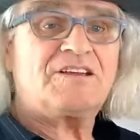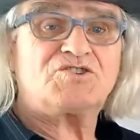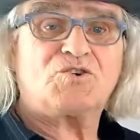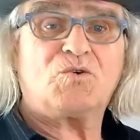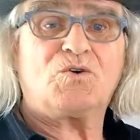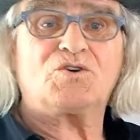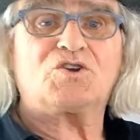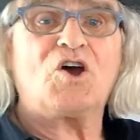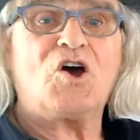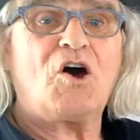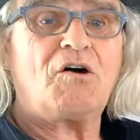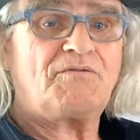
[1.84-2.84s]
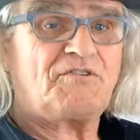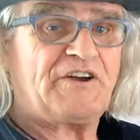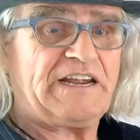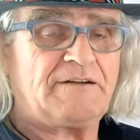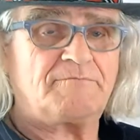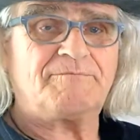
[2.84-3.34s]
is called
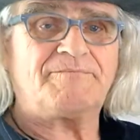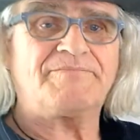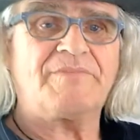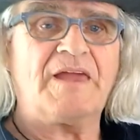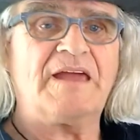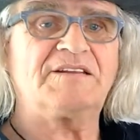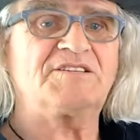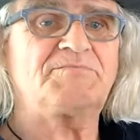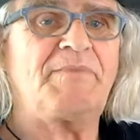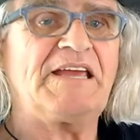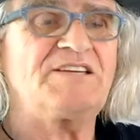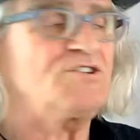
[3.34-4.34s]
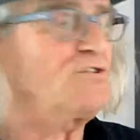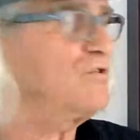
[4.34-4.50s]
Offering and is based